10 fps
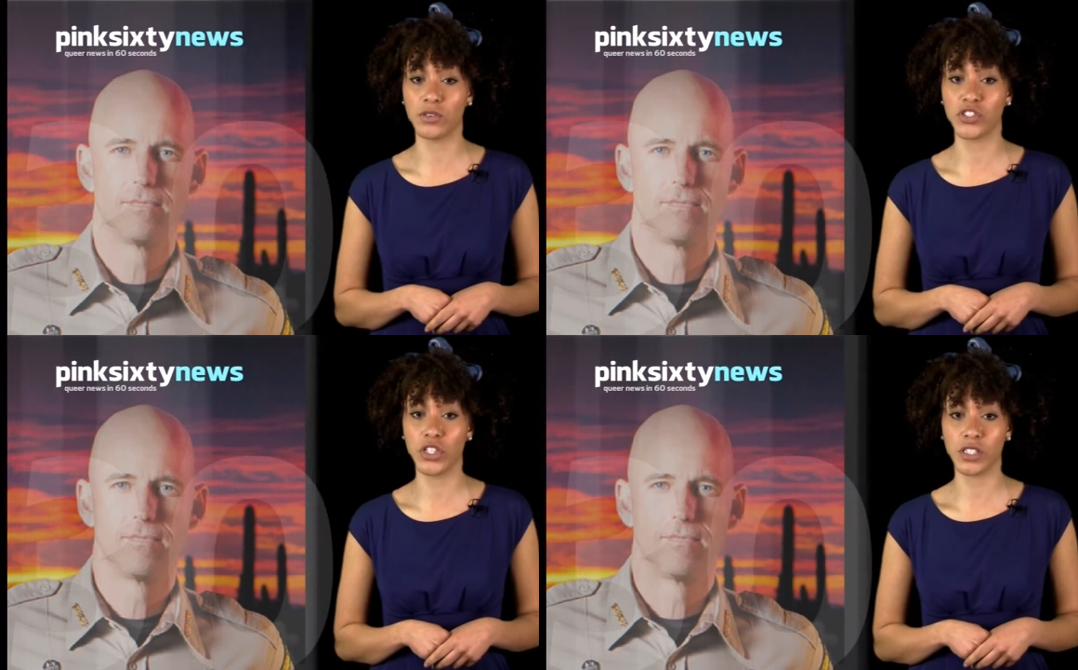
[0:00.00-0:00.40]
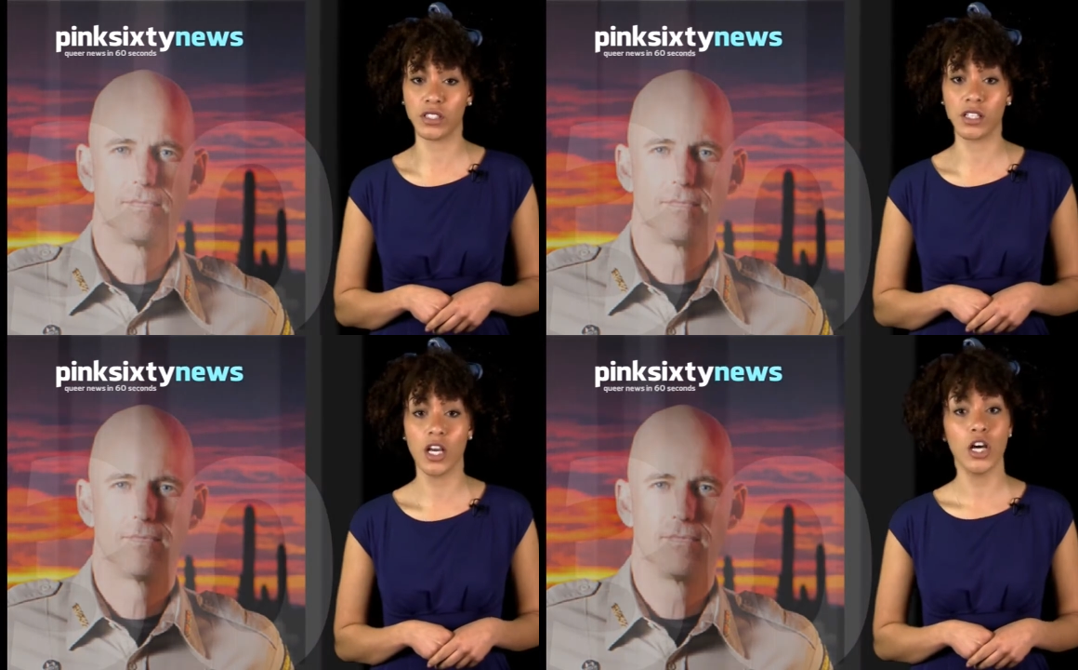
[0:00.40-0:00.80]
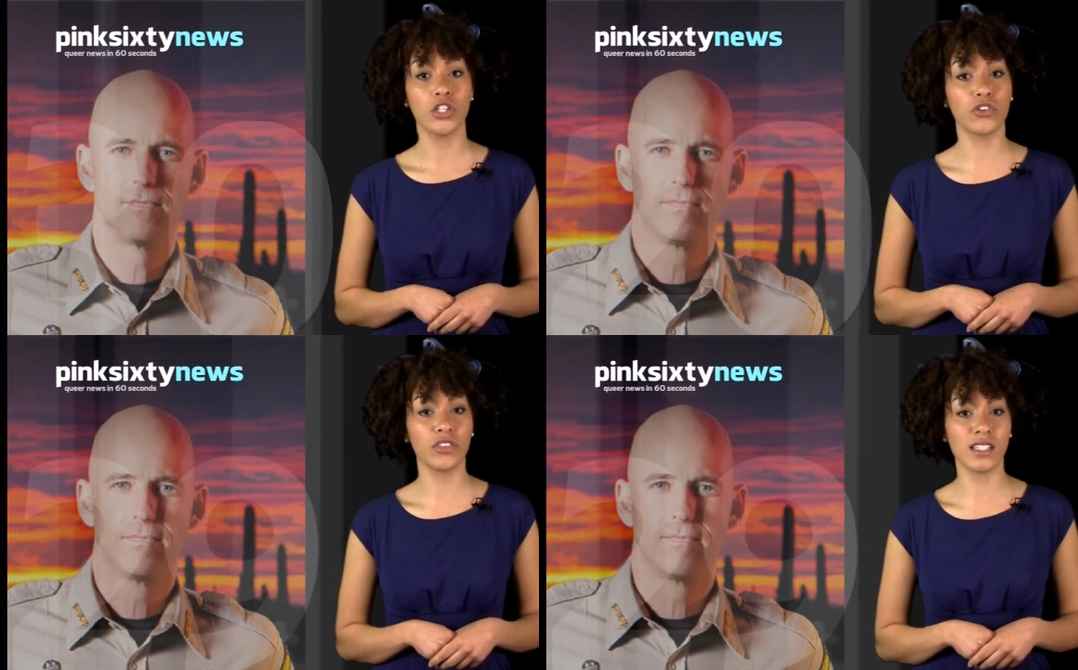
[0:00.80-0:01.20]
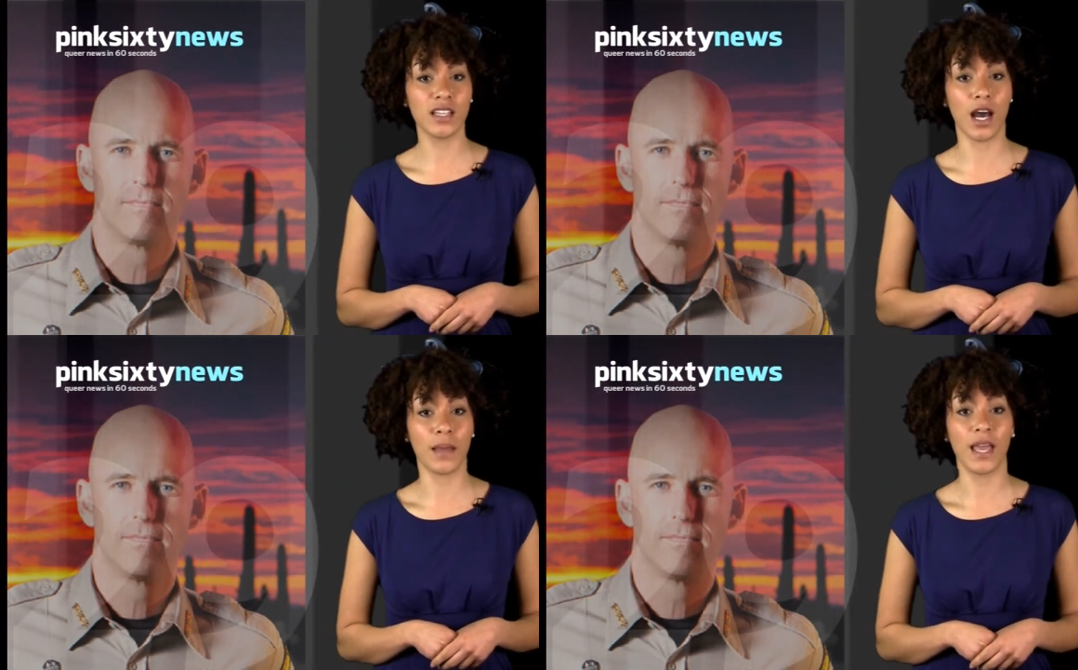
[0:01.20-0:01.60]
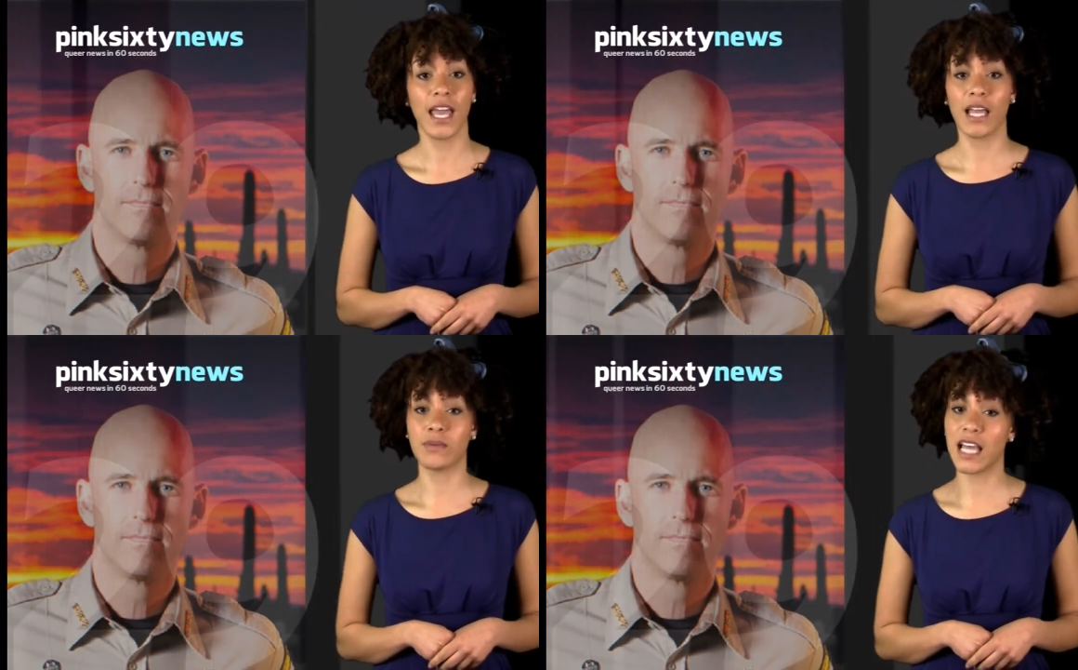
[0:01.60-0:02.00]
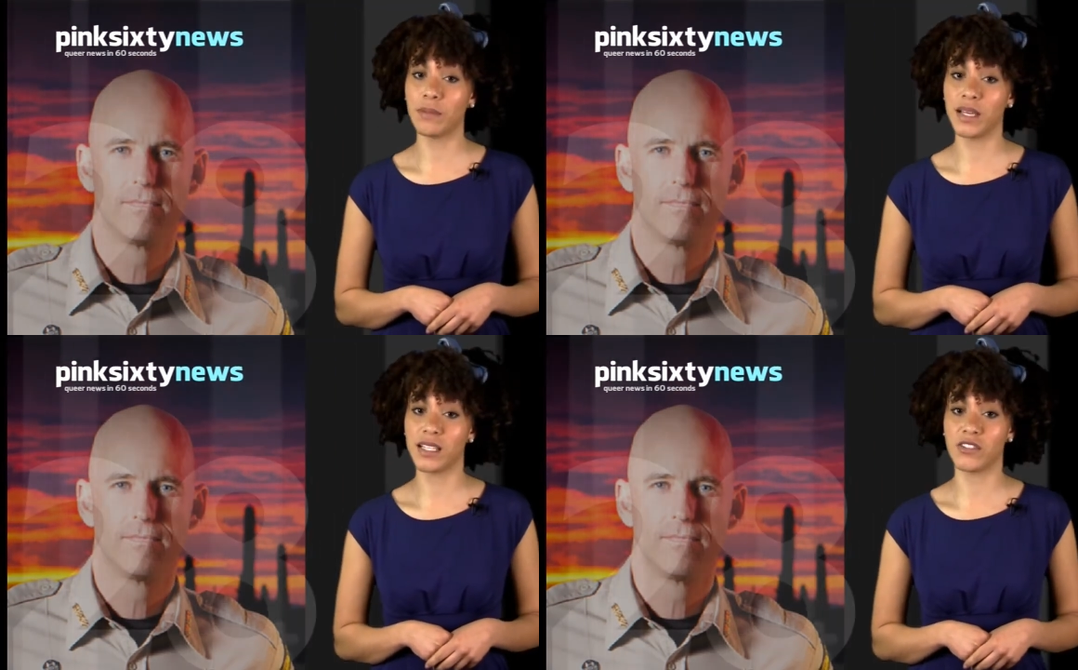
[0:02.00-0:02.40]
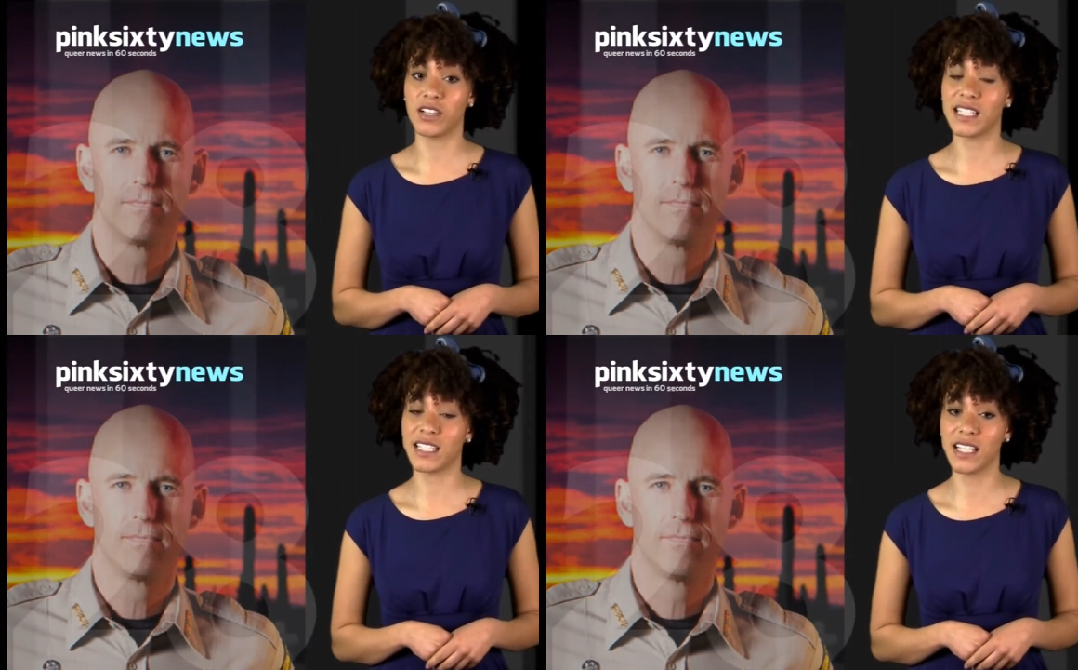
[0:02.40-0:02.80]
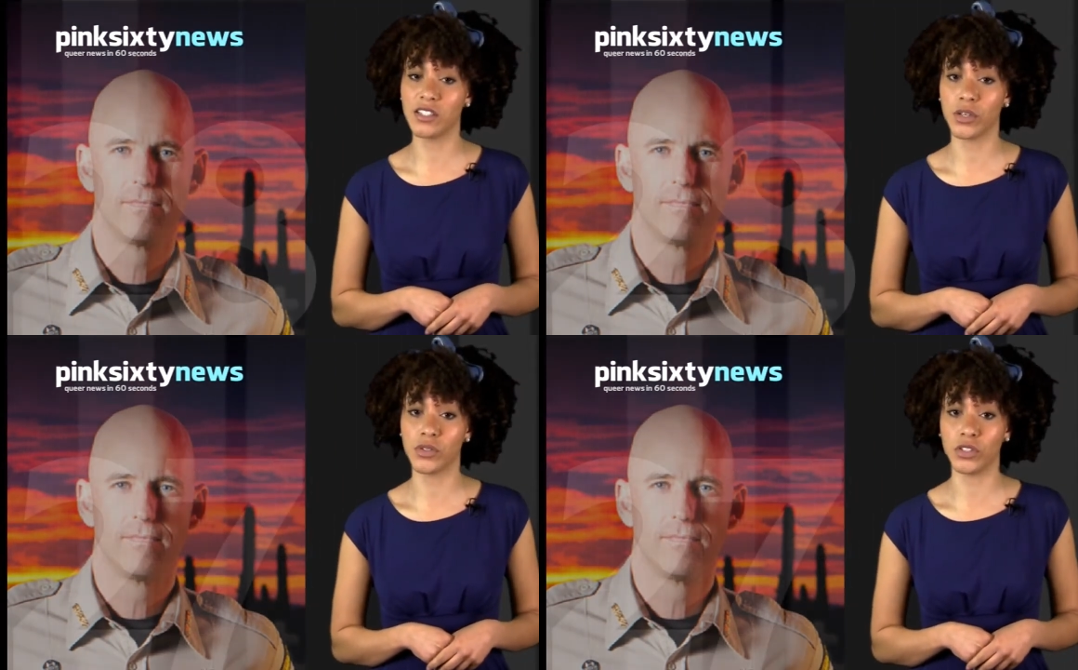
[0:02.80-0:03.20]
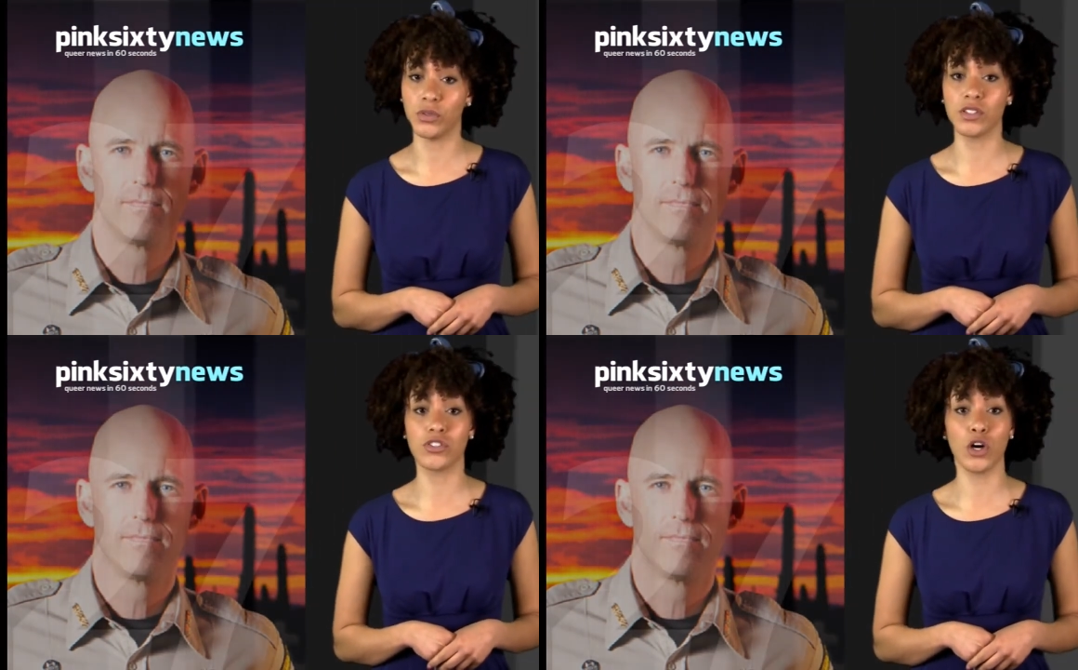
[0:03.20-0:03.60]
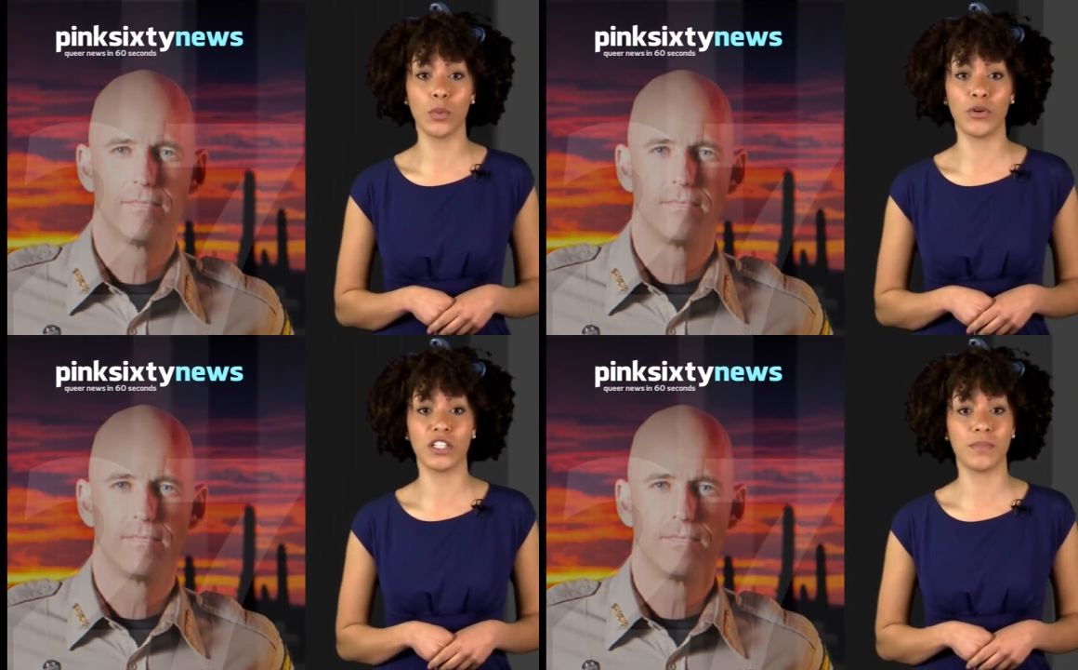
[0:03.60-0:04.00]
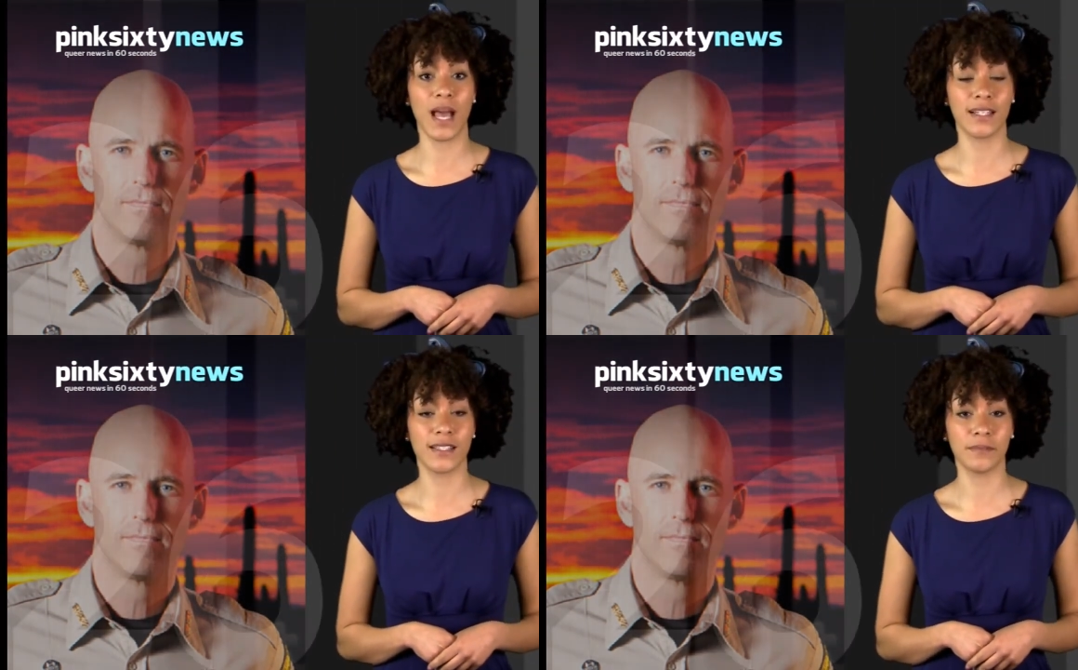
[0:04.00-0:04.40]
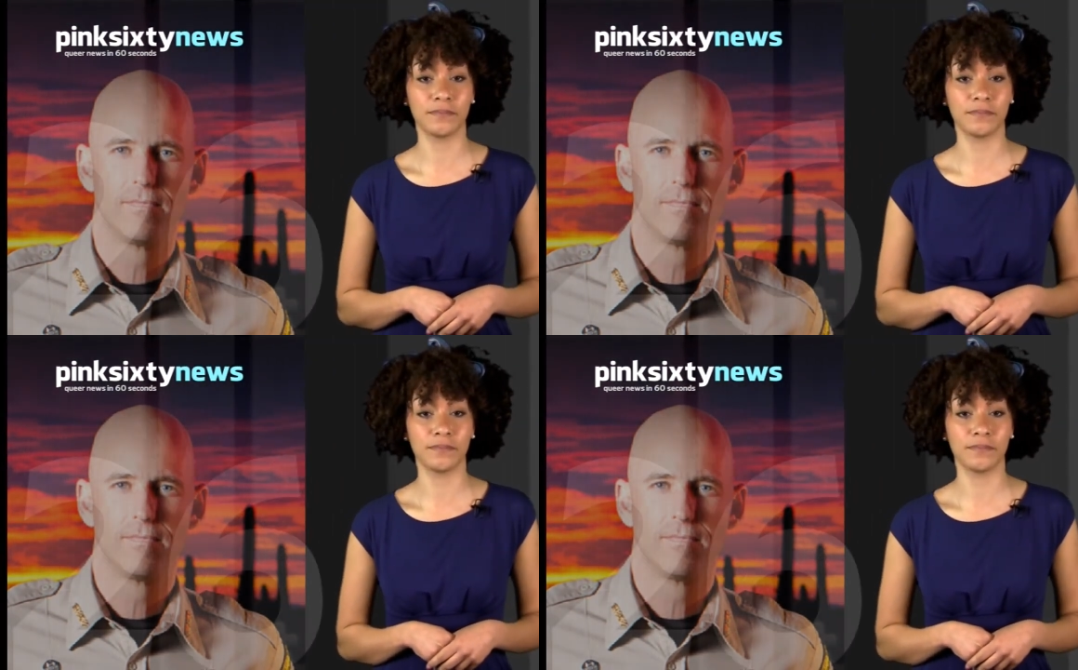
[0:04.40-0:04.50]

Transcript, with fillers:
Speaker 1: student during the time he was headmaster at DeSisto School in Stockbridge, Mass.